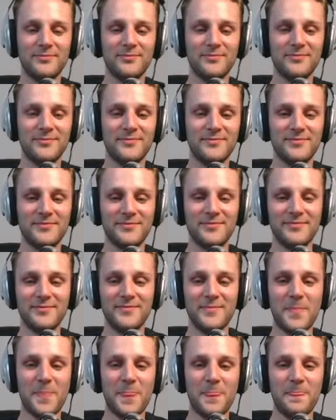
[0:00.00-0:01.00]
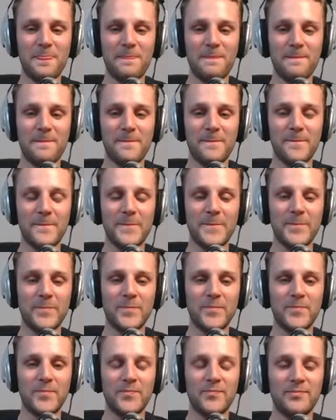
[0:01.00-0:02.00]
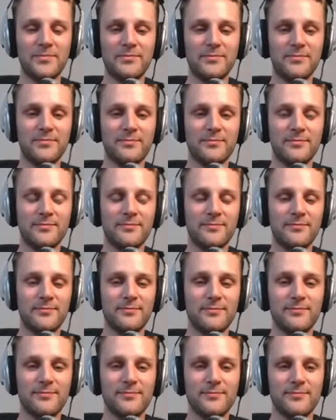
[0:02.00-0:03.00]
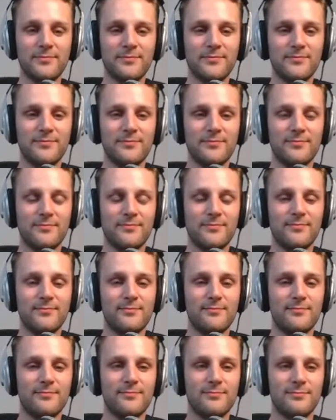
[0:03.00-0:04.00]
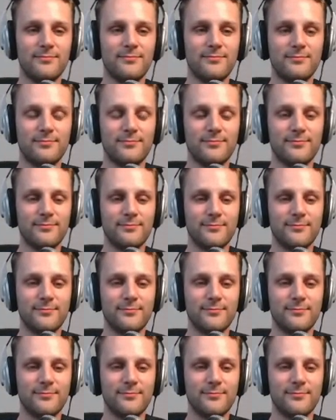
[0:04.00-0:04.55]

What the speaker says: (not speaking)